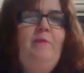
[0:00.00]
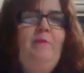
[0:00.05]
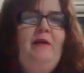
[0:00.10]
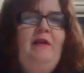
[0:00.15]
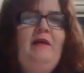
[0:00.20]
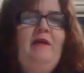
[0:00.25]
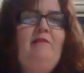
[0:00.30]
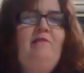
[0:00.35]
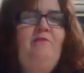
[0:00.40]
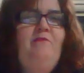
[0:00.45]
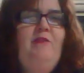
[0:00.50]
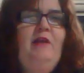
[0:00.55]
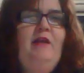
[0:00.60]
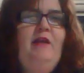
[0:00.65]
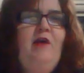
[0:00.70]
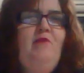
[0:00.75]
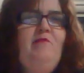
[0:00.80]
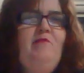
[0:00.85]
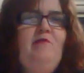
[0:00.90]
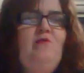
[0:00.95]
my next
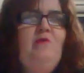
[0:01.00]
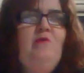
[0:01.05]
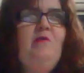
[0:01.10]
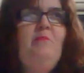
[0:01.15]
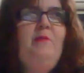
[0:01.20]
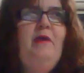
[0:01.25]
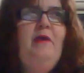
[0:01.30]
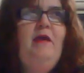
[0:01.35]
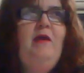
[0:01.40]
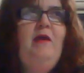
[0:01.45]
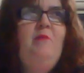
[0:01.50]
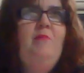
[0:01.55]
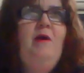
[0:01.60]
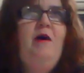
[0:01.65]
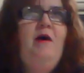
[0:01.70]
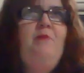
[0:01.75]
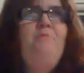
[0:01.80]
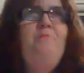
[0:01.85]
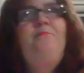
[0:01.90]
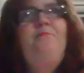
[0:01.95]
video is going to be,
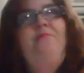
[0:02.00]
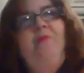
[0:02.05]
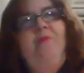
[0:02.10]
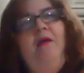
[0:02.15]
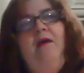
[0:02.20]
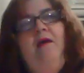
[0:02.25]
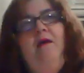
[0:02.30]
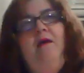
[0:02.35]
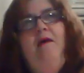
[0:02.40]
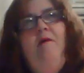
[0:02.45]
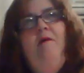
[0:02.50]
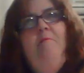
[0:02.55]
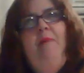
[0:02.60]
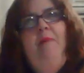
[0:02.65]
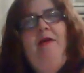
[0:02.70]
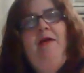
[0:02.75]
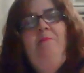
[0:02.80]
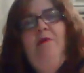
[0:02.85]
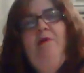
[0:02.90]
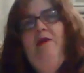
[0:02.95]
but
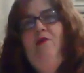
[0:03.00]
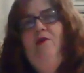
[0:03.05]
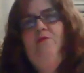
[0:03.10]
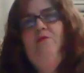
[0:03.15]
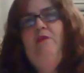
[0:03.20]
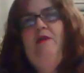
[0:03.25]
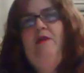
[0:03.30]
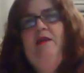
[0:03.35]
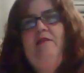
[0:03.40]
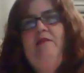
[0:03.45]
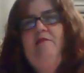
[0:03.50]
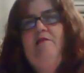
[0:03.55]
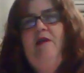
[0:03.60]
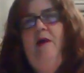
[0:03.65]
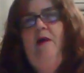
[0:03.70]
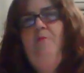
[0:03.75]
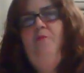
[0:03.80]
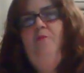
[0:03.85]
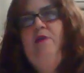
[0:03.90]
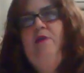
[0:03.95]
maybe here in the next
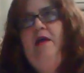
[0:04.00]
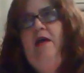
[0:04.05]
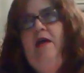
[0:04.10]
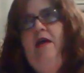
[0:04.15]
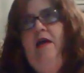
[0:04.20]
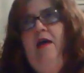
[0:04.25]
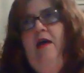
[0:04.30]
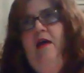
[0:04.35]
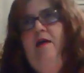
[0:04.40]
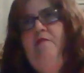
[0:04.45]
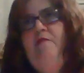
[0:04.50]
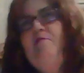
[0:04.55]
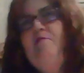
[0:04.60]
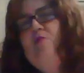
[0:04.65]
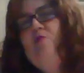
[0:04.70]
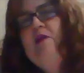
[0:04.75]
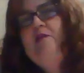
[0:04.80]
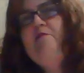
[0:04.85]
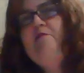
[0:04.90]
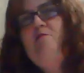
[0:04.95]
couple days or
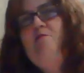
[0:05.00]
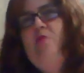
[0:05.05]
next